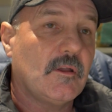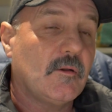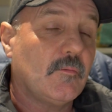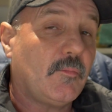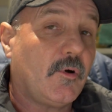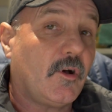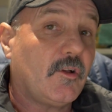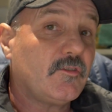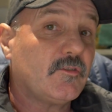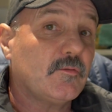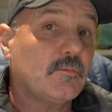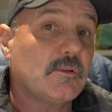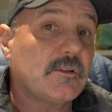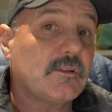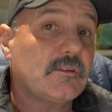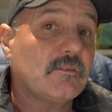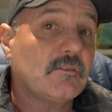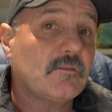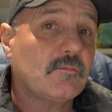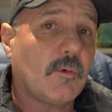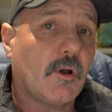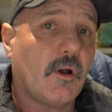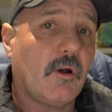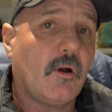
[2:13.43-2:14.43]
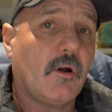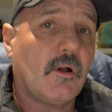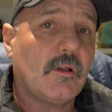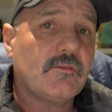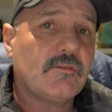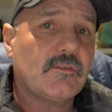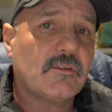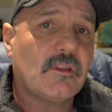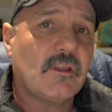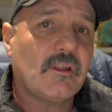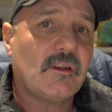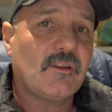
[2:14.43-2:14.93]
possibly because my
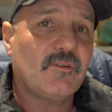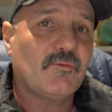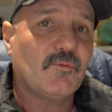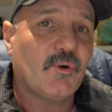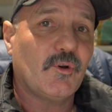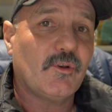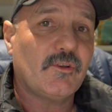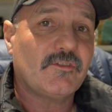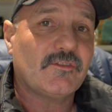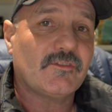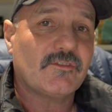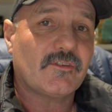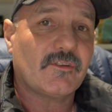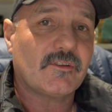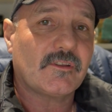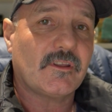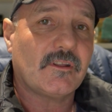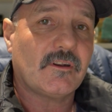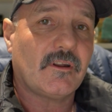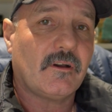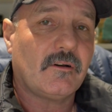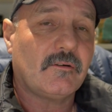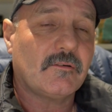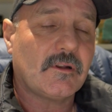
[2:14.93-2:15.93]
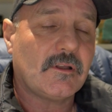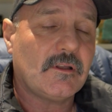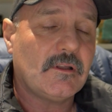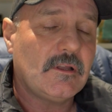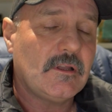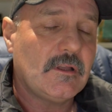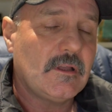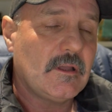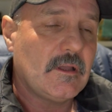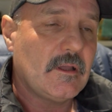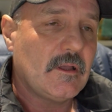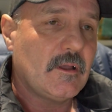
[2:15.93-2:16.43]
eyes are getting worse as I get older.
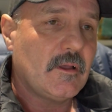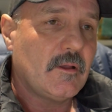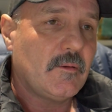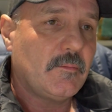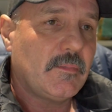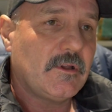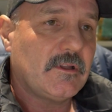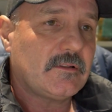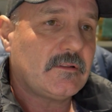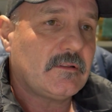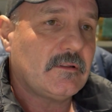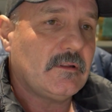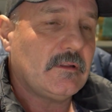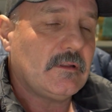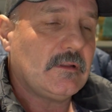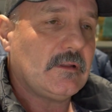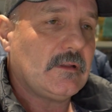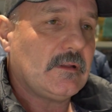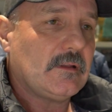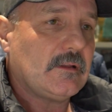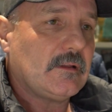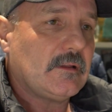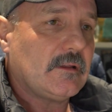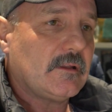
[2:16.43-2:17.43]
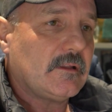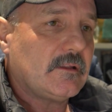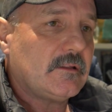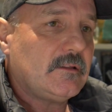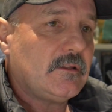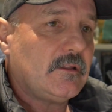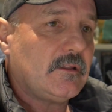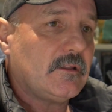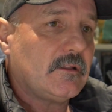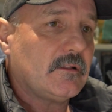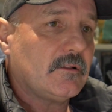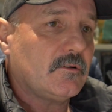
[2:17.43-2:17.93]
But
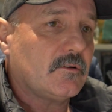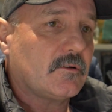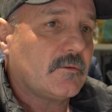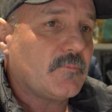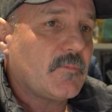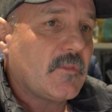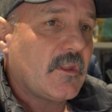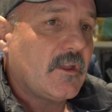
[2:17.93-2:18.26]
yeah, look,